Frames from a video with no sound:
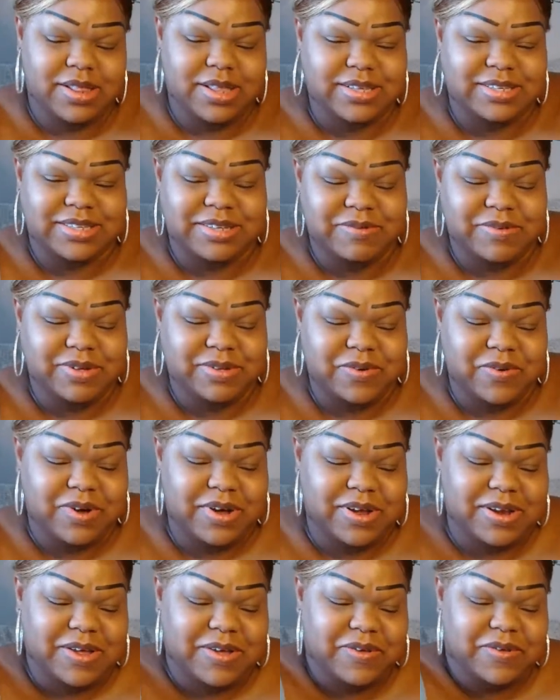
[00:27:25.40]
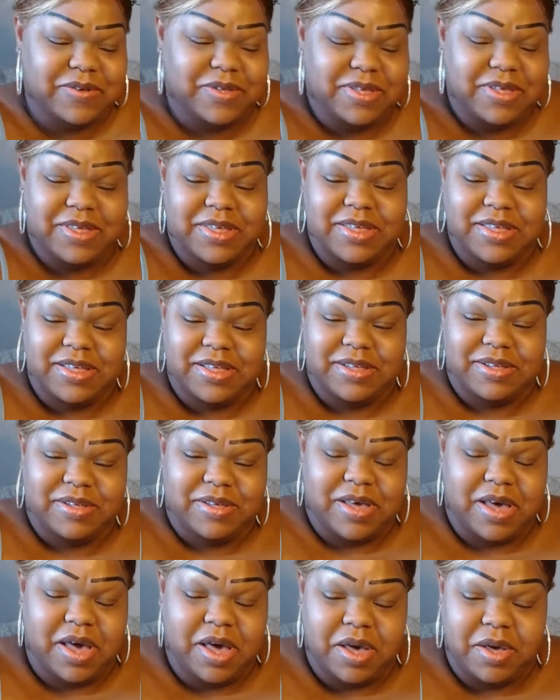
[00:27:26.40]
let's see what's going on.
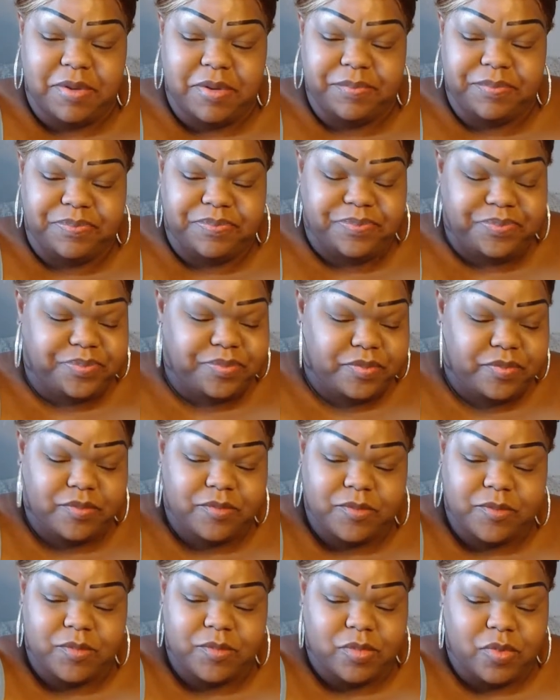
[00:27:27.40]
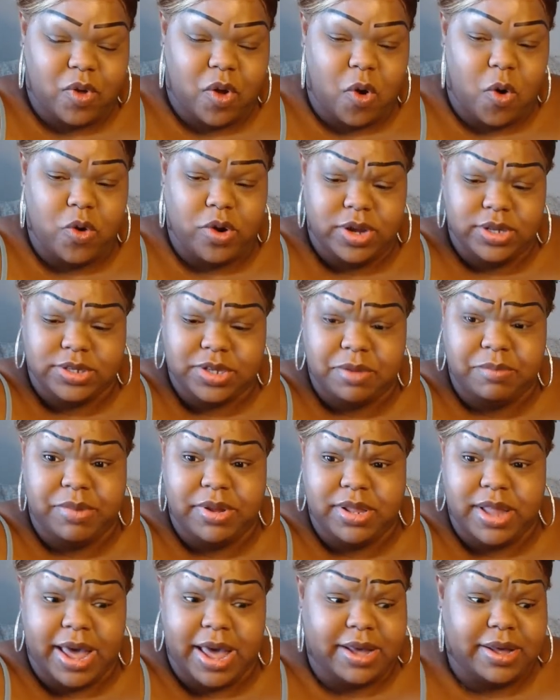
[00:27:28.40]
Um, or this could
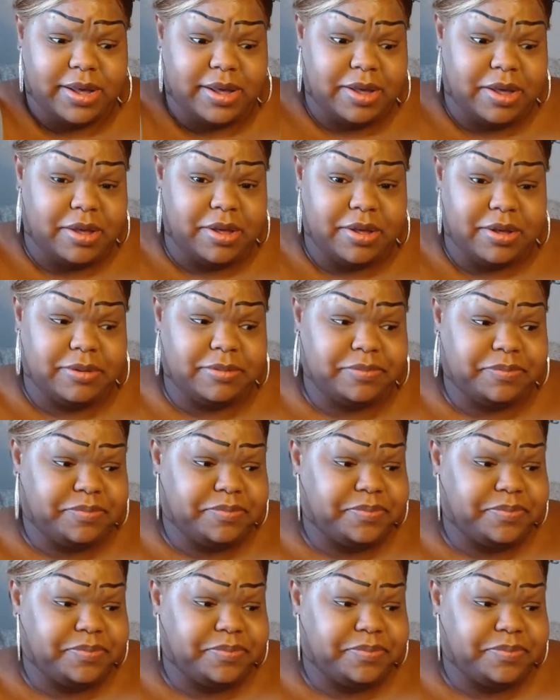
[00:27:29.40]
be like uh